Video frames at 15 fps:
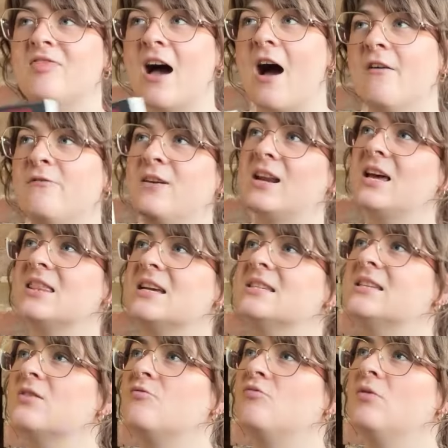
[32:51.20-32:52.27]
feel like there's
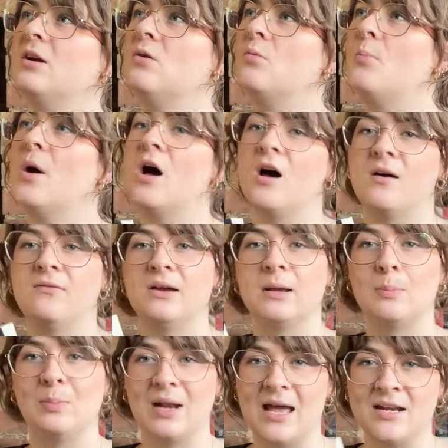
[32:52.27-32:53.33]
a real perfect
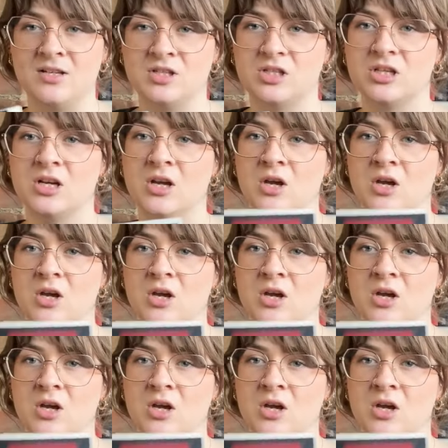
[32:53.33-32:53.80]
blend